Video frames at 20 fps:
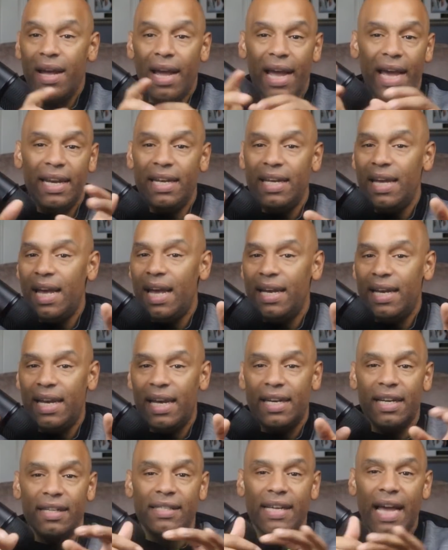and he ain't
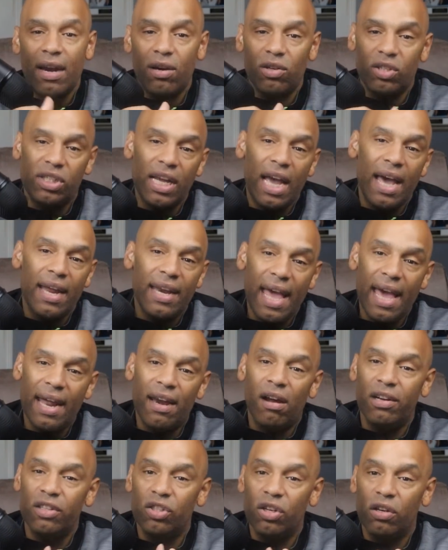getting a title shot at
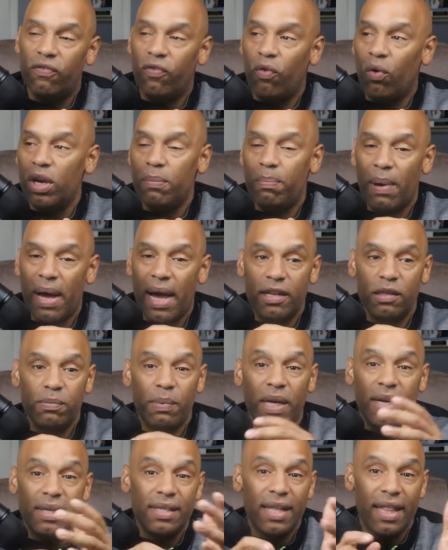140 pounds
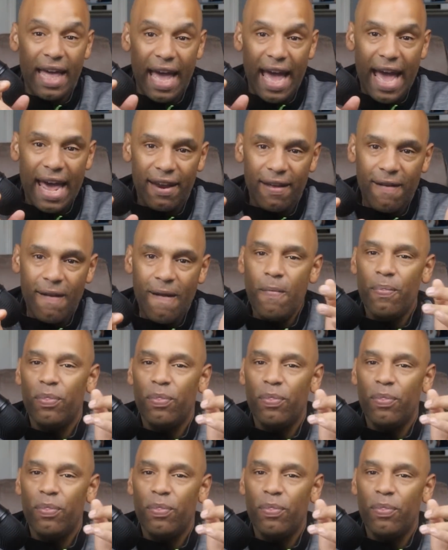because of that.